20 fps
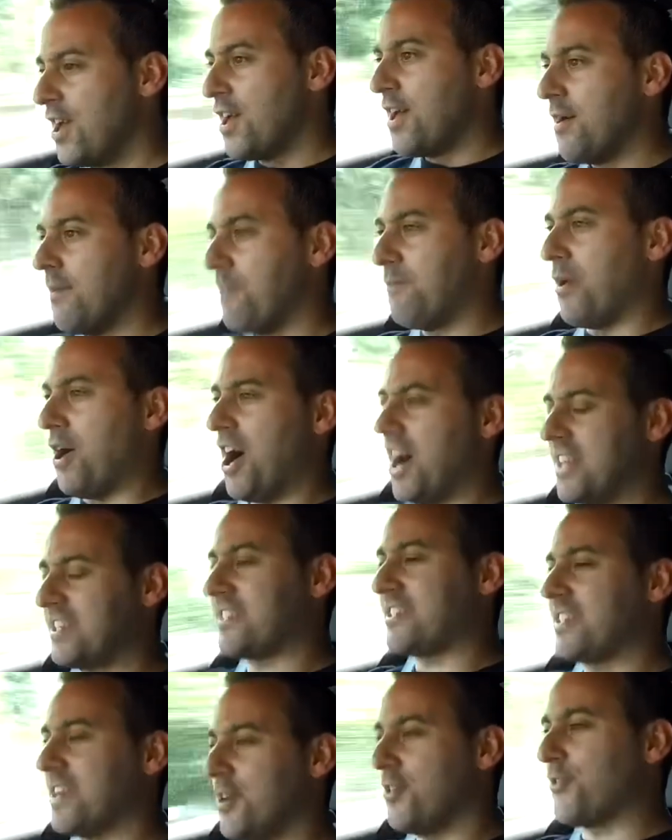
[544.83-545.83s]
But I
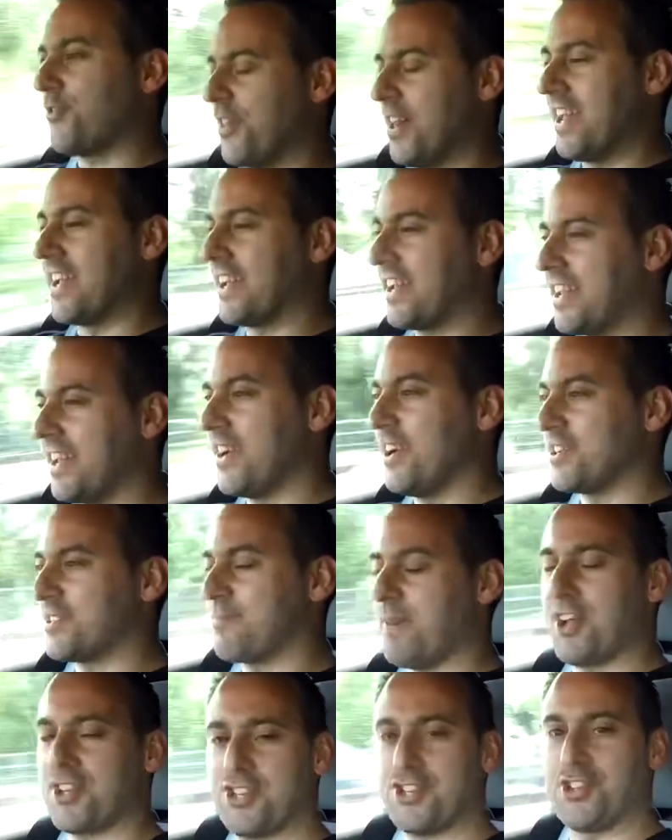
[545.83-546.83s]
still think, as
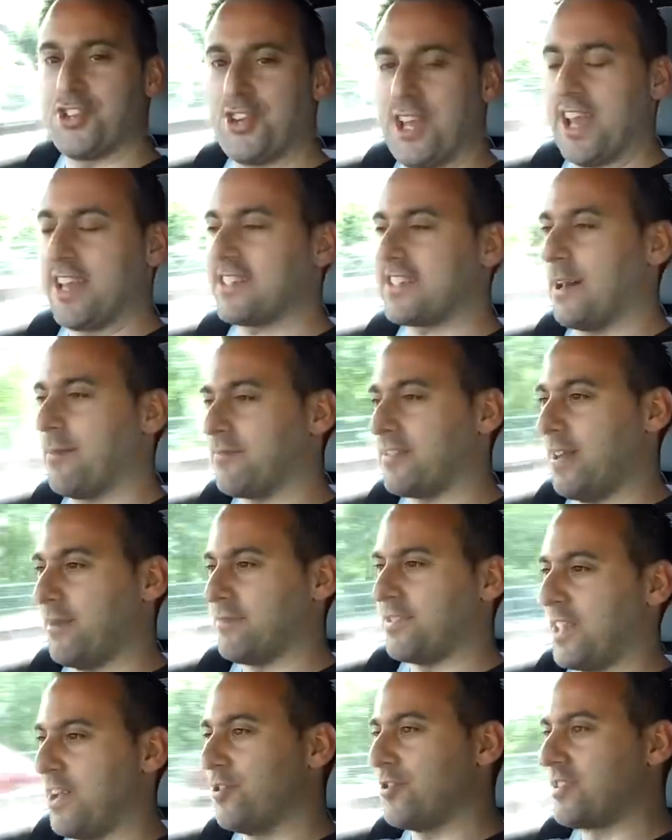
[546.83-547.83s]
much as you get sometimes
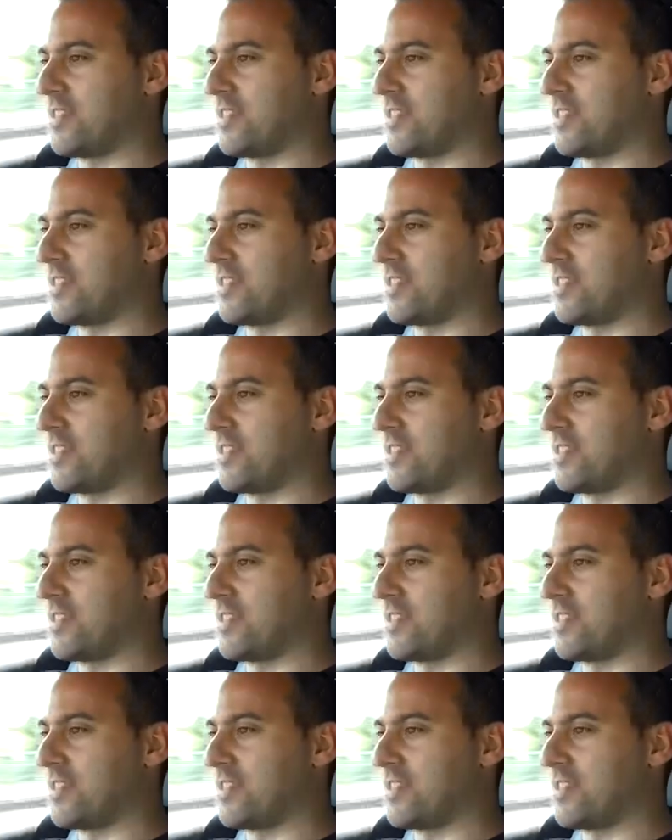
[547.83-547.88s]
those